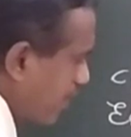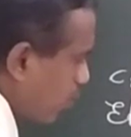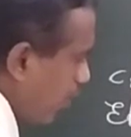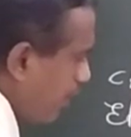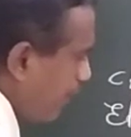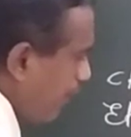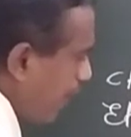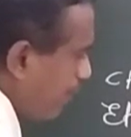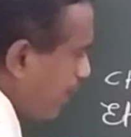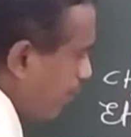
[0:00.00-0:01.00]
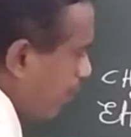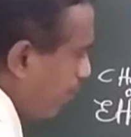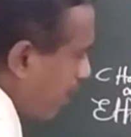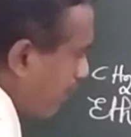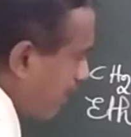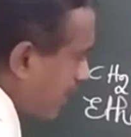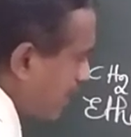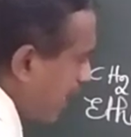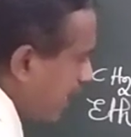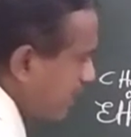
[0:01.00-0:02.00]
is going to form a double bond with
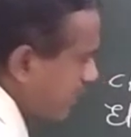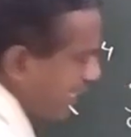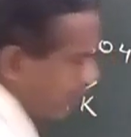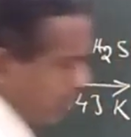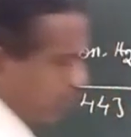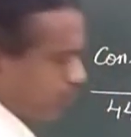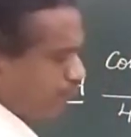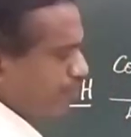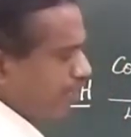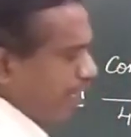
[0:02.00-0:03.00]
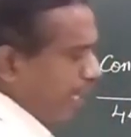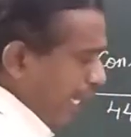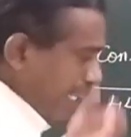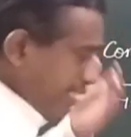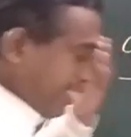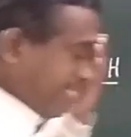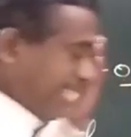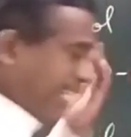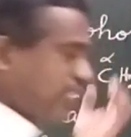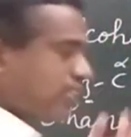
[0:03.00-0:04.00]
CH2. In this
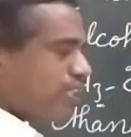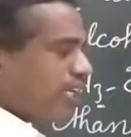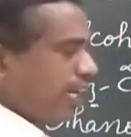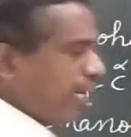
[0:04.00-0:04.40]
case,